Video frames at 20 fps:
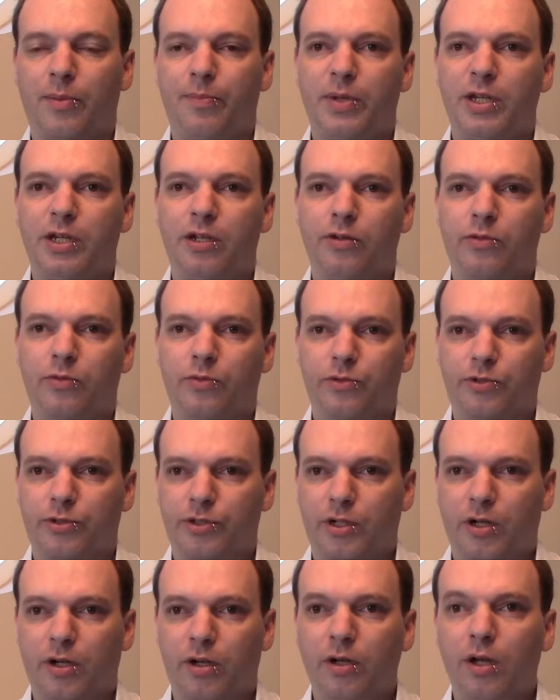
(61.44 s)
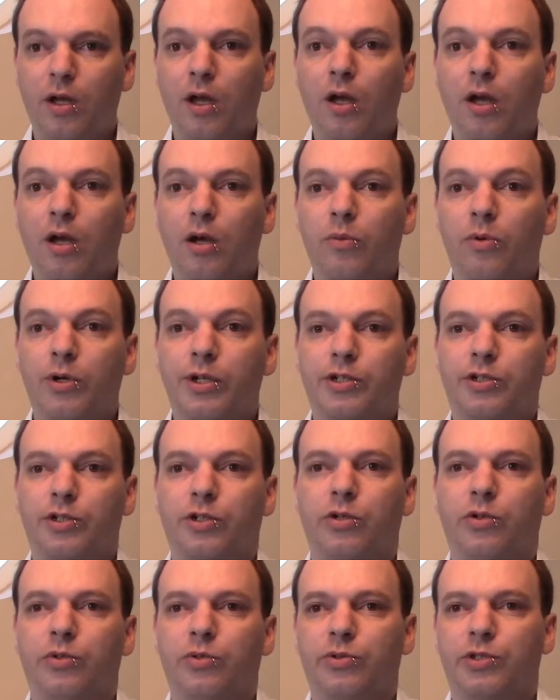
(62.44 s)
Mini Launcher, which
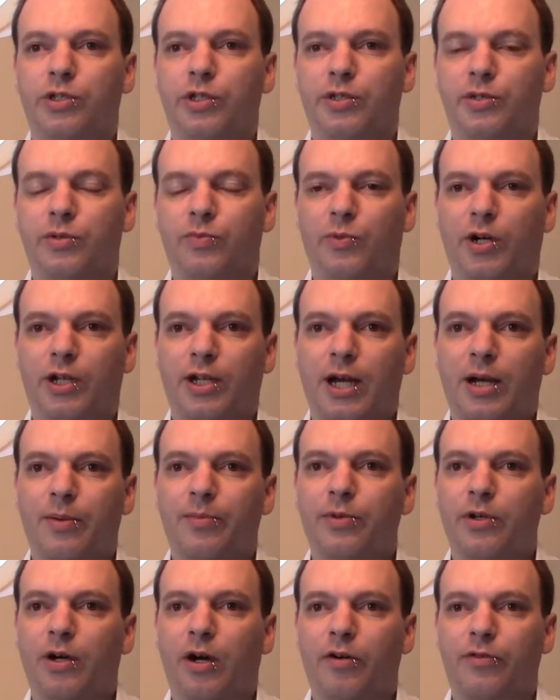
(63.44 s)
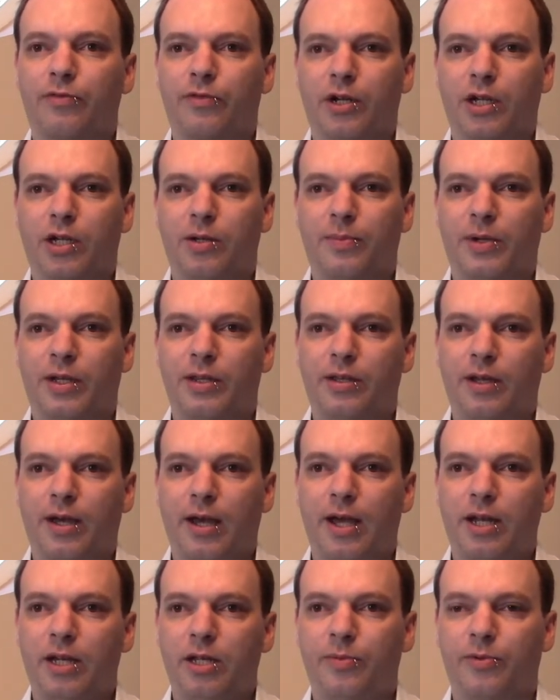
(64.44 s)
of course is one app that I'd recommend
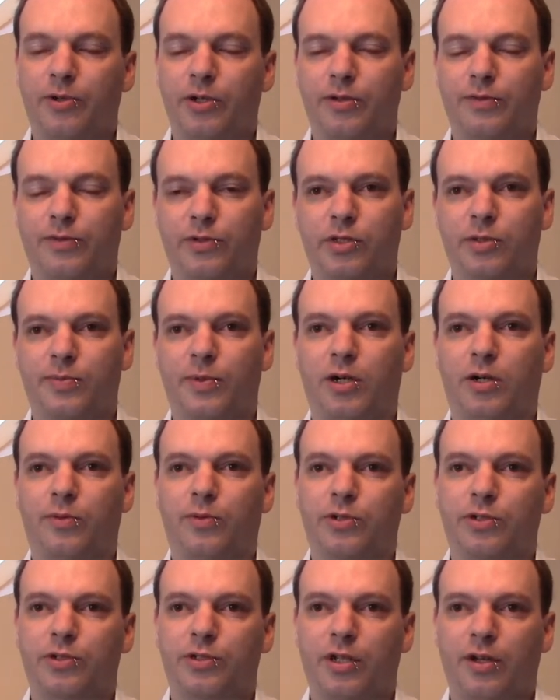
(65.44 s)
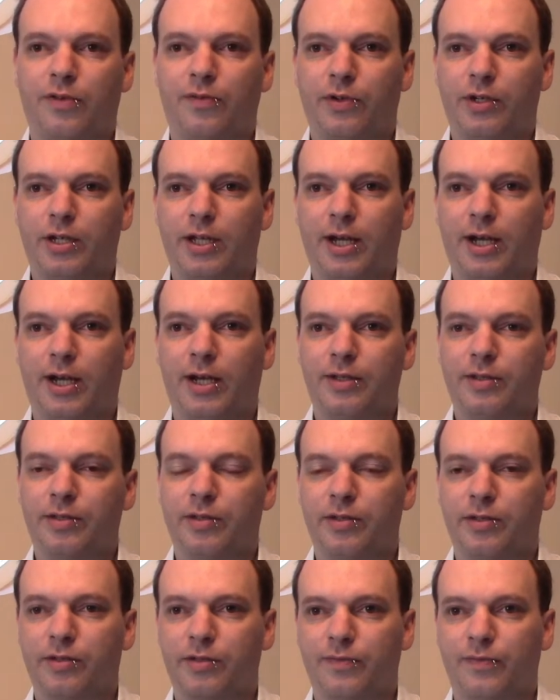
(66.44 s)
that anybody with a smartwatch definitely has.
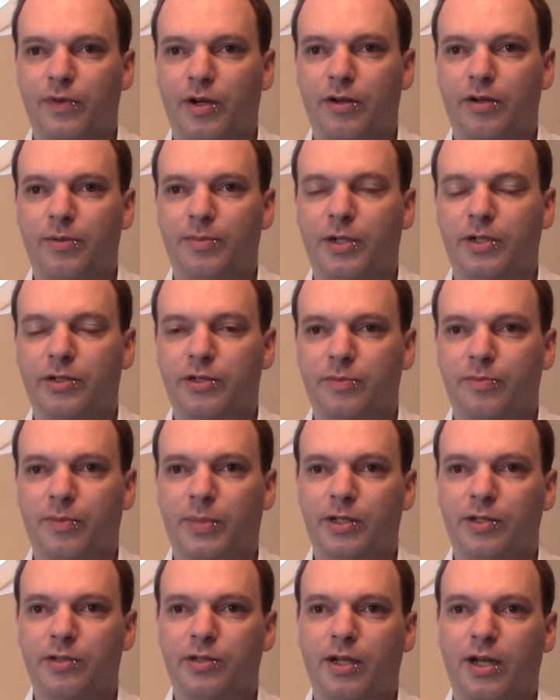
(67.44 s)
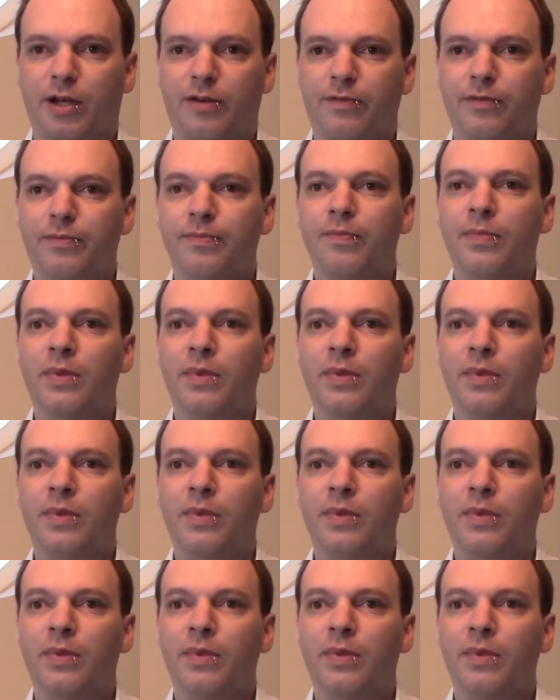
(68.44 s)
It's a very much a must-have.